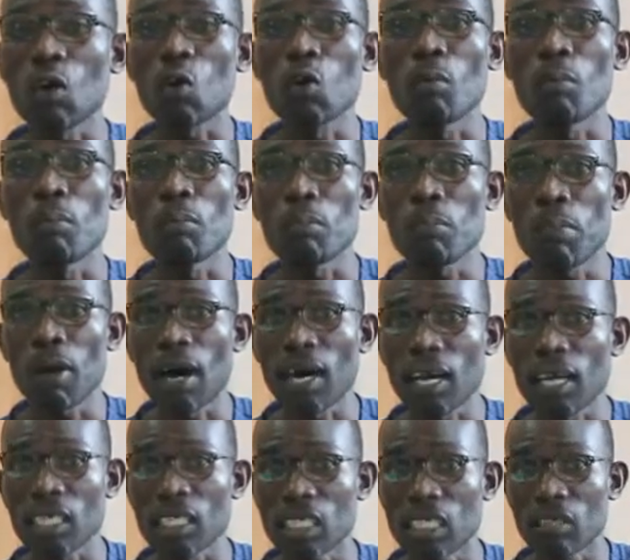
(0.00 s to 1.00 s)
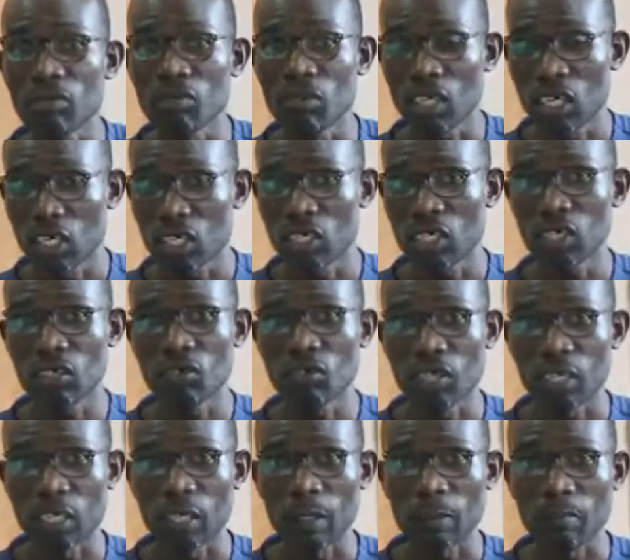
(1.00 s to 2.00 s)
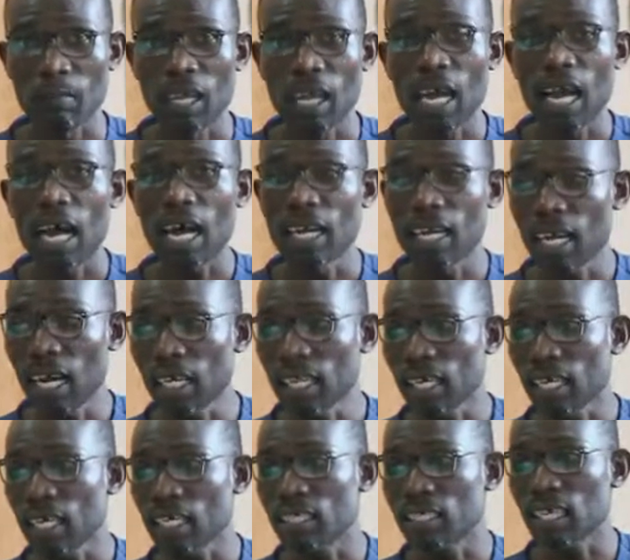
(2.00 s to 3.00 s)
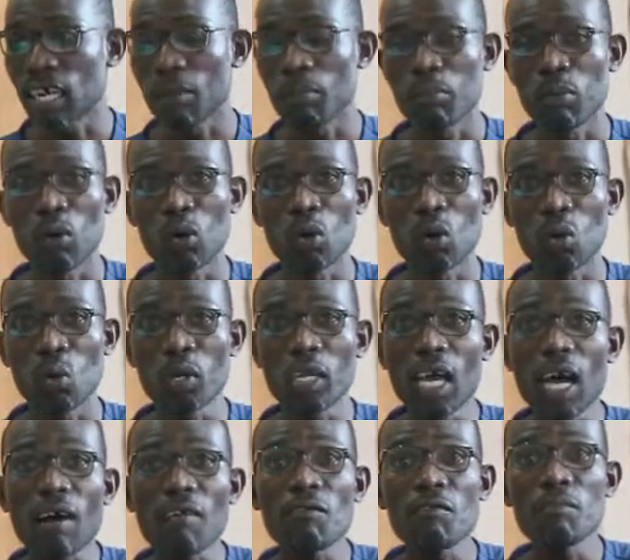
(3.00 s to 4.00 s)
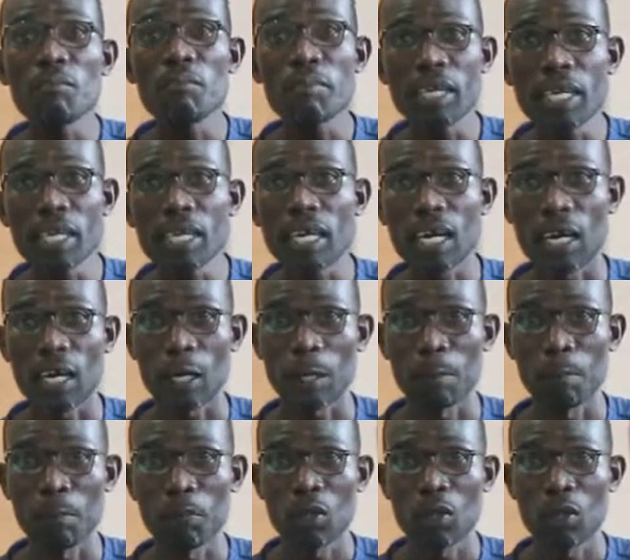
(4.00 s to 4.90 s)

comparative degree. Another example, we have bigger.